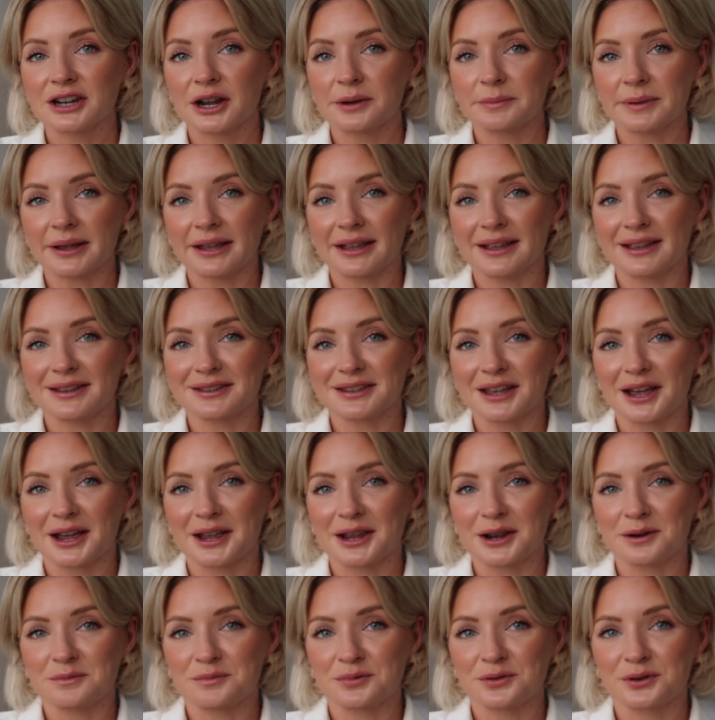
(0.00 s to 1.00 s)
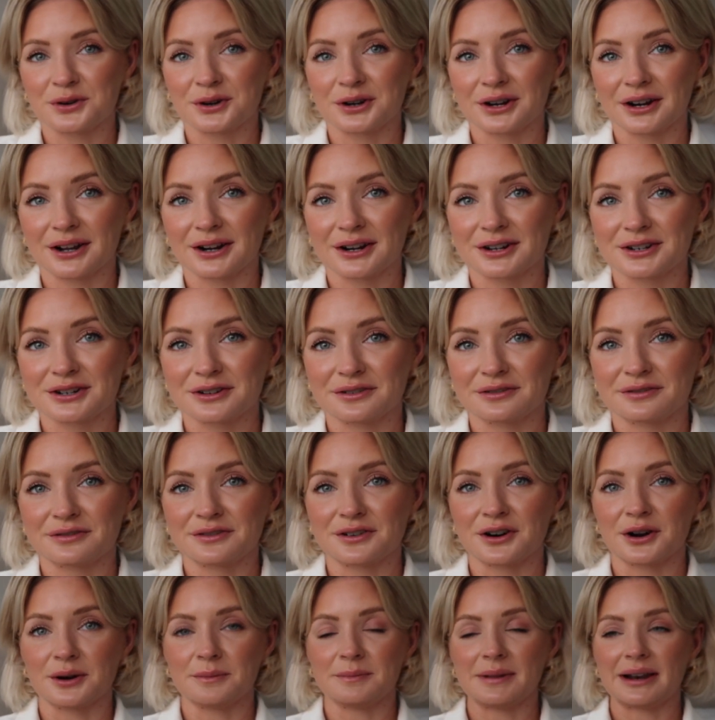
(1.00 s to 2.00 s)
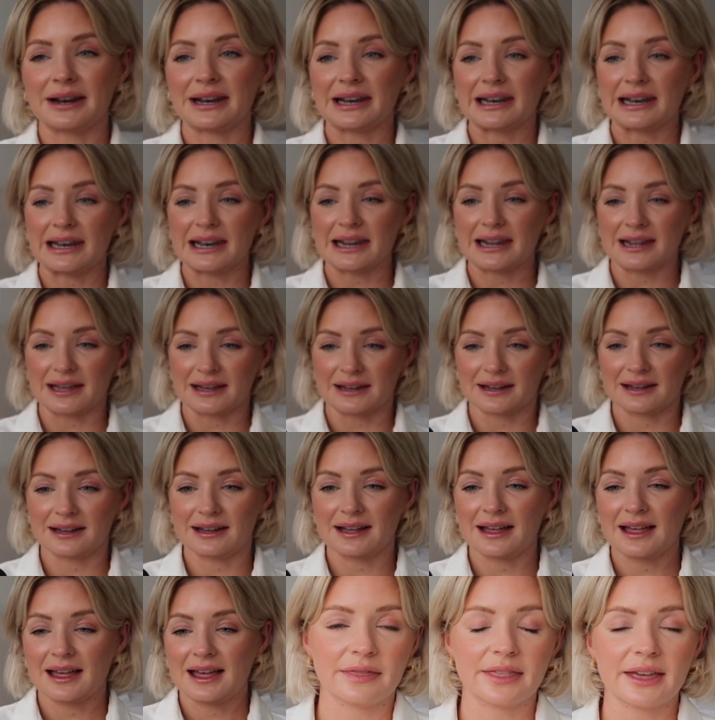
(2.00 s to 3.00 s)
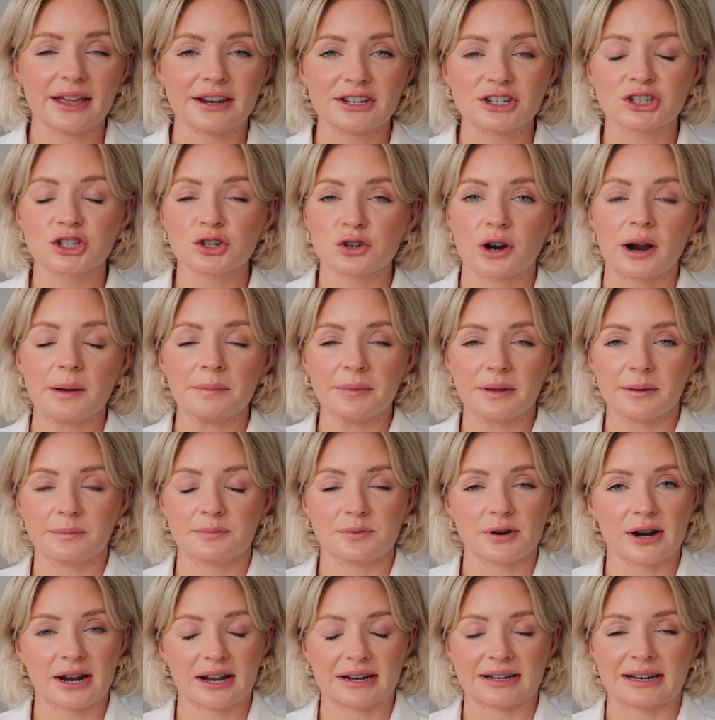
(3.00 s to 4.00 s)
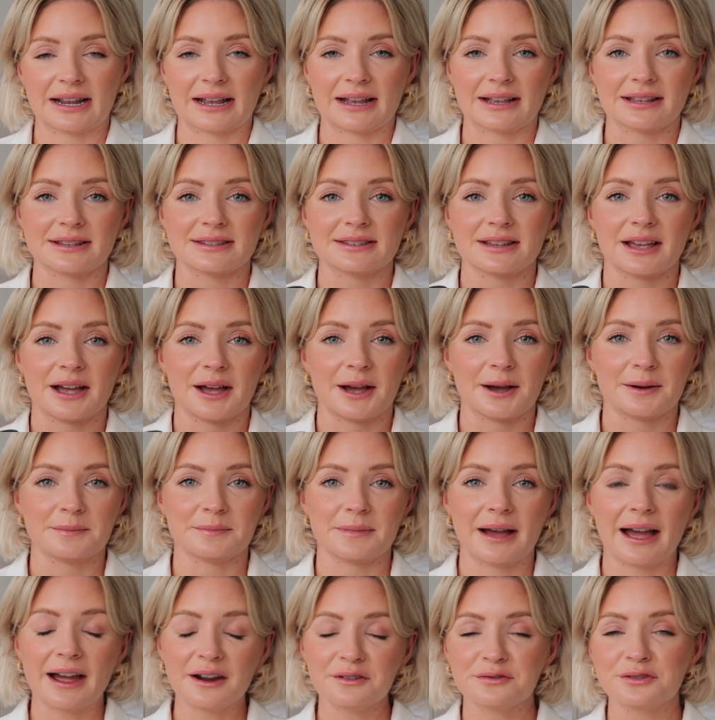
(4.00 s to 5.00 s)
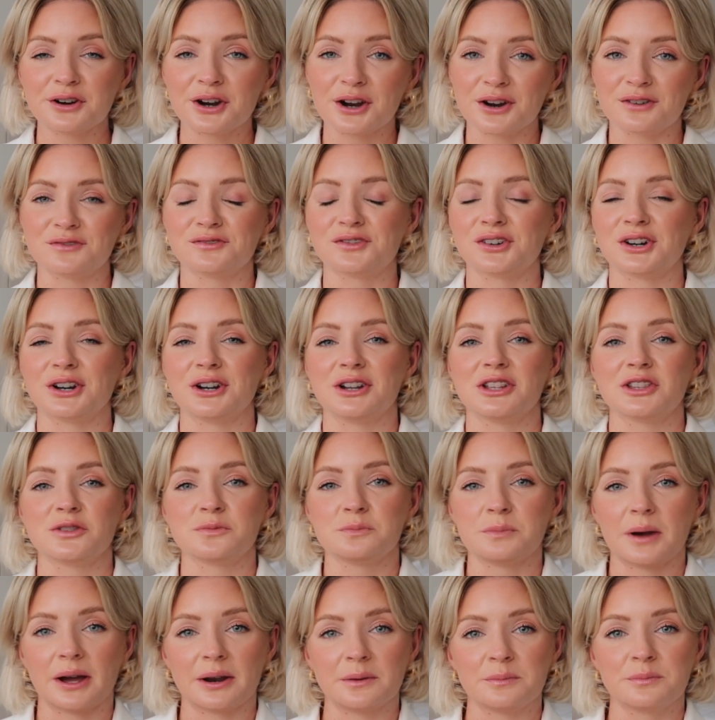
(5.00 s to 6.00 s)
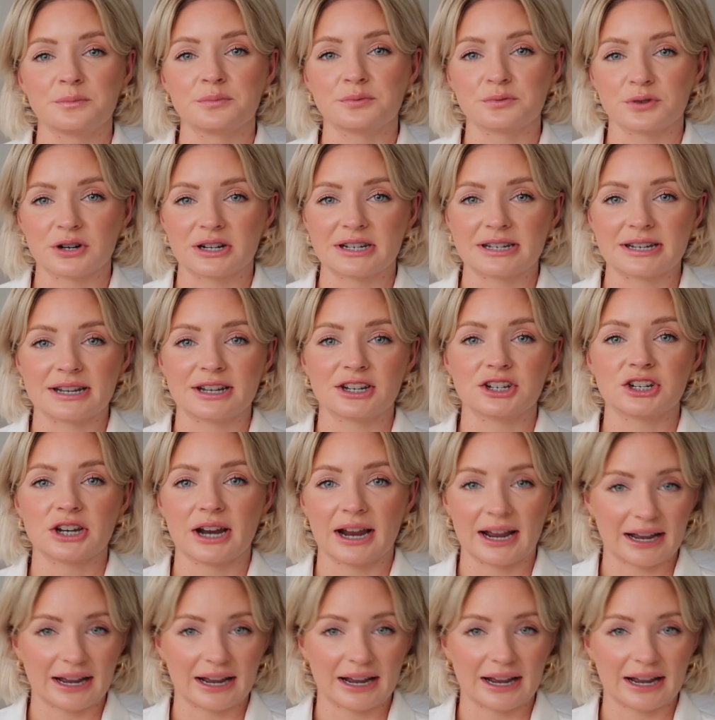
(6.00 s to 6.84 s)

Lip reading: up is a product from Leah. They describe their brand as African roots but British